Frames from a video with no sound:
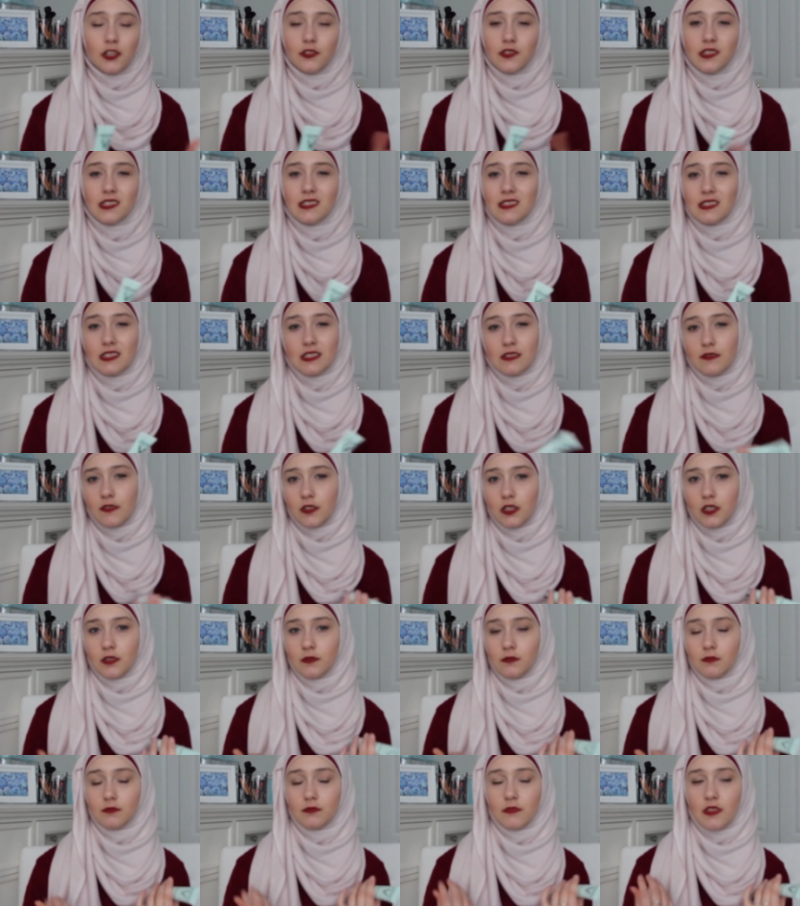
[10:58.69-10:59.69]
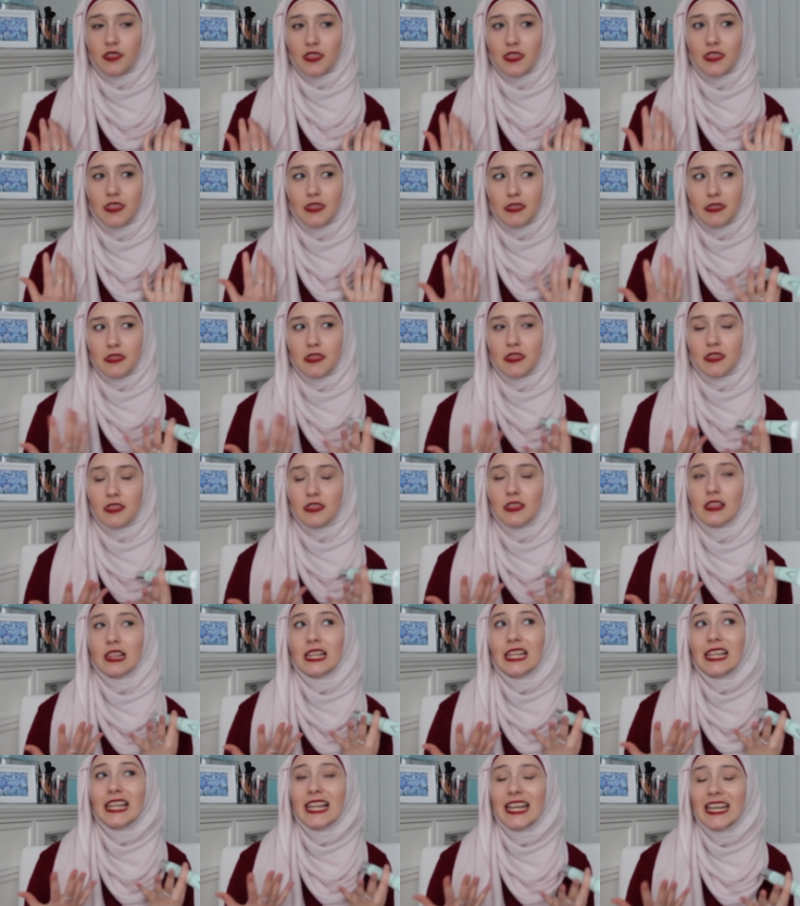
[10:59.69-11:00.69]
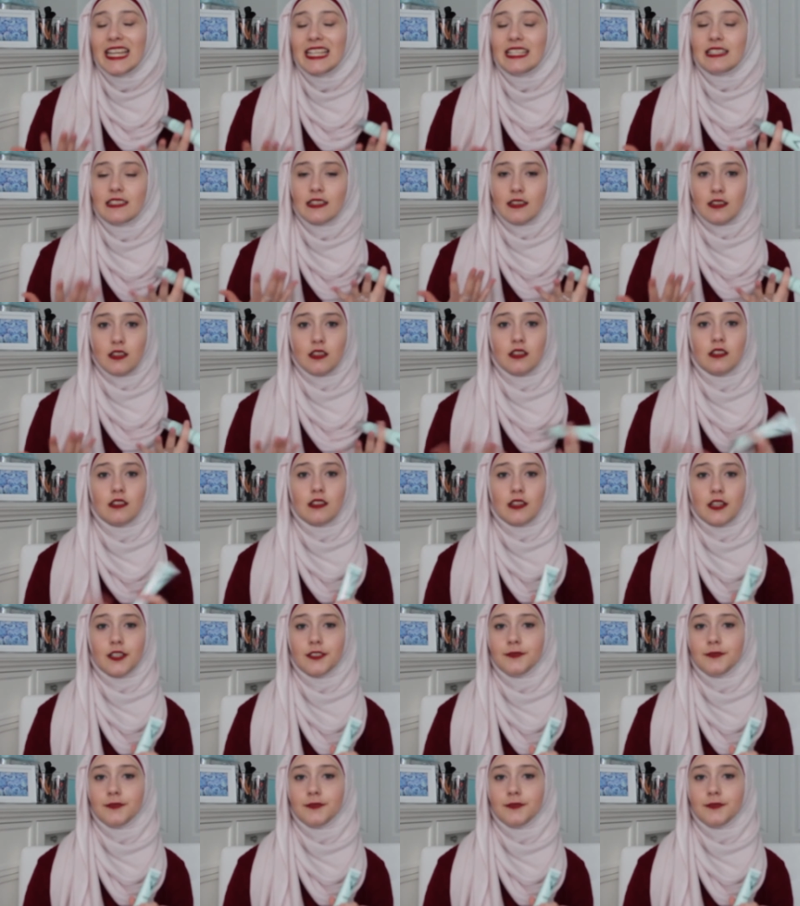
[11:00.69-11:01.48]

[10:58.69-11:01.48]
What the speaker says: since it's very light and